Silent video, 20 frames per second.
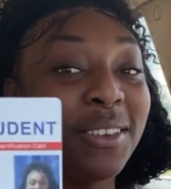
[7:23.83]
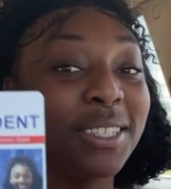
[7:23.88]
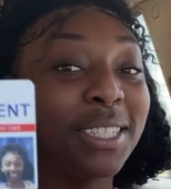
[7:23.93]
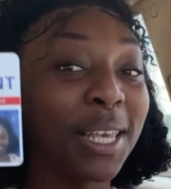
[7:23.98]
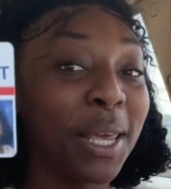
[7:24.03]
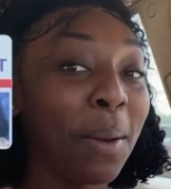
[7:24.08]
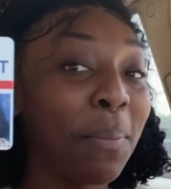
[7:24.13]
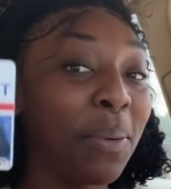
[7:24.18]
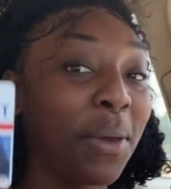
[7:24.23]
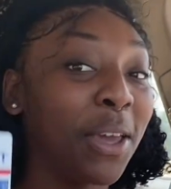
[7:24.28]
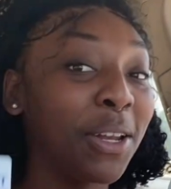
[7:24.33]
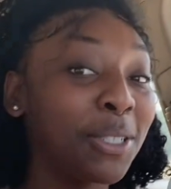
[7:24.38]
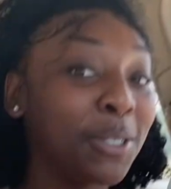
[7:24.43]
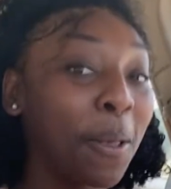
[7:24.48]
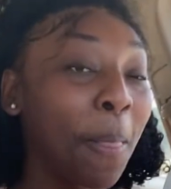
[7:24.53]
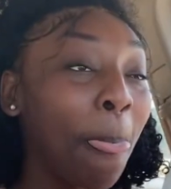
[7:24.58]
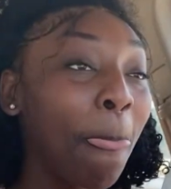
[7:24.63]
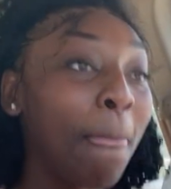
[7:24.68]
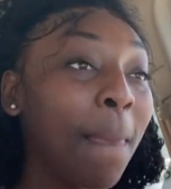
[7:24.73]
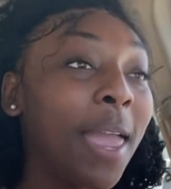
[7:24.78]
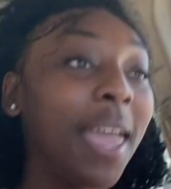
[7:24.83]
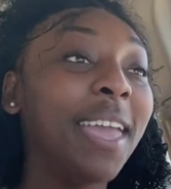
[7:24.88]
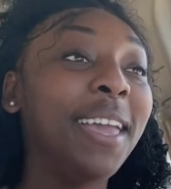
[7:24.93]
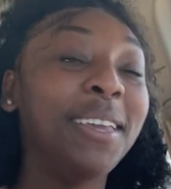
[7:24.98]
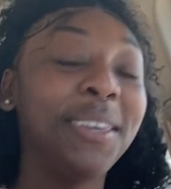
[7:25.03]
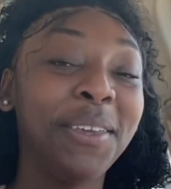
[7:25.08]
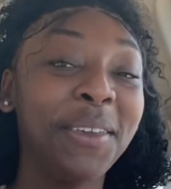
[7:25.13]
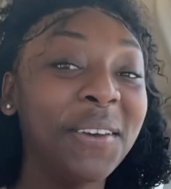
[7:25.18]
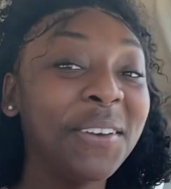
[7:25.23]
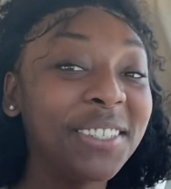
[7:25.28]
see the picture,
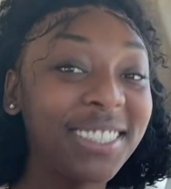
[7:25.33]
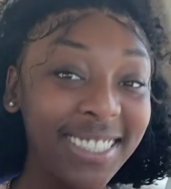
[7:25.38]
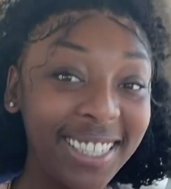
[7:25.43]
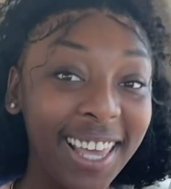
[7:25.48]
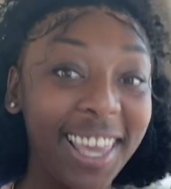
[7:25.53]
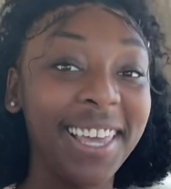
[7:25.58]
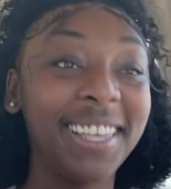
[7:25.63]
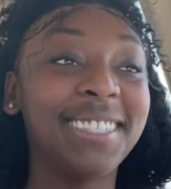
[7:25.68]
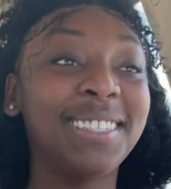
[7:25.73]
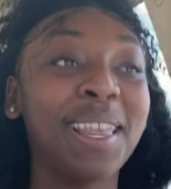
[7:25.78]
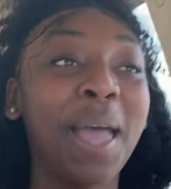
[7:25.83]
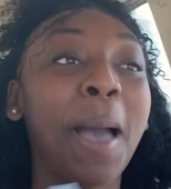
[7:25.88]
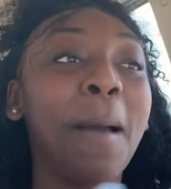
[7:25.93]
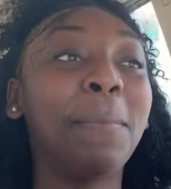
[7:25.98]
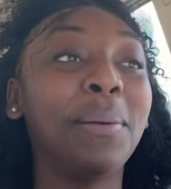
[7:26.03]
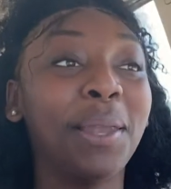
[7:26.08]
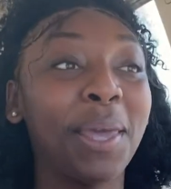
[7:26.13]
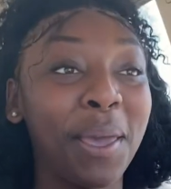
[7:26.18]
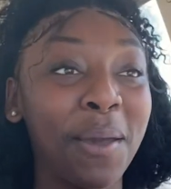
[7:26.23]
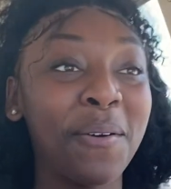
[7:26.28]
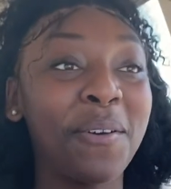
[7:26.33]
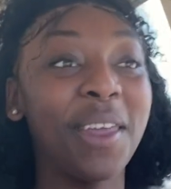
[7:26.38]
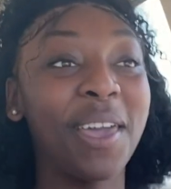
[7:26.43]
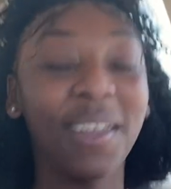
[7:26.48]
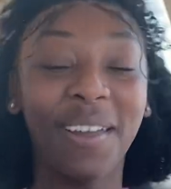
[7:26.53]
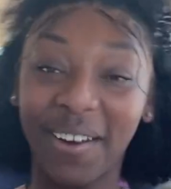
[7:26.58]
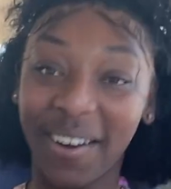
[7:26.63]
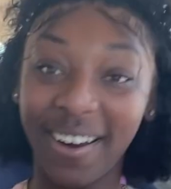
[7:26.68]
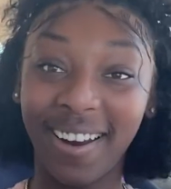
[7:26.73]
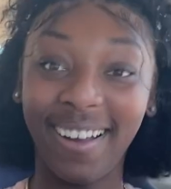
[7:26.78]
you see. Stop playing with that
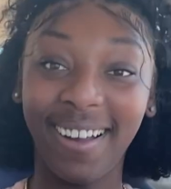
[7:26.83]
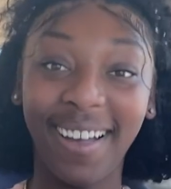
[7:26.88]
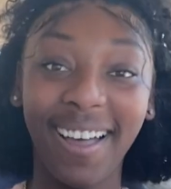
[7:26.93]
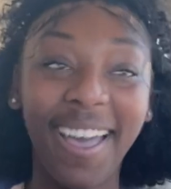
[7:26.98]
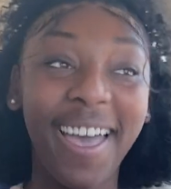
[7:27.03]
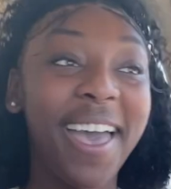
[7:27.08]
girl.